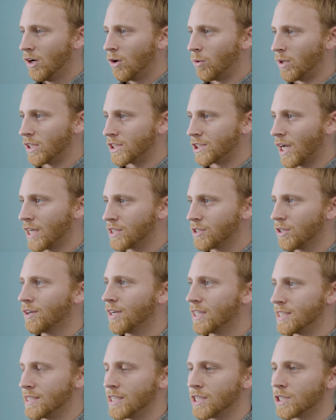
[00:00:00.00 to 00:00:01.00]
which I saw
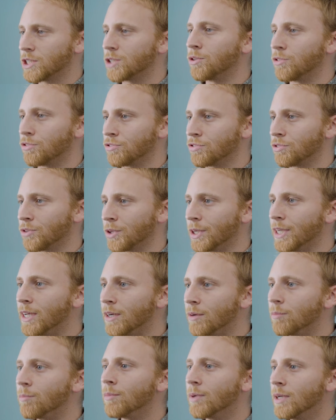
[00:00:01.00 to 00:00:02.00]
an additional
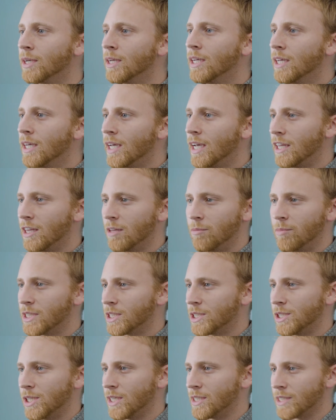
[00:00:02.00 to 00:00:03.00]
freedom in the
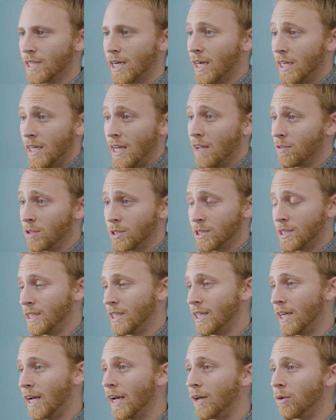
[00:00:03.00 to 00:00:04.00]
missionaries that I'd never
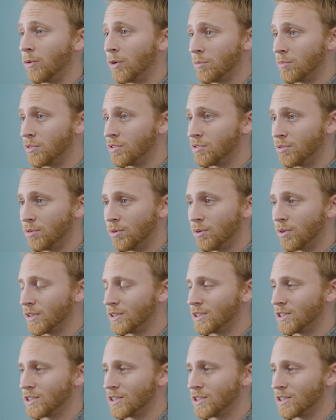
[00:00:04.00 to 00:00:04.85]
seen in anyone before.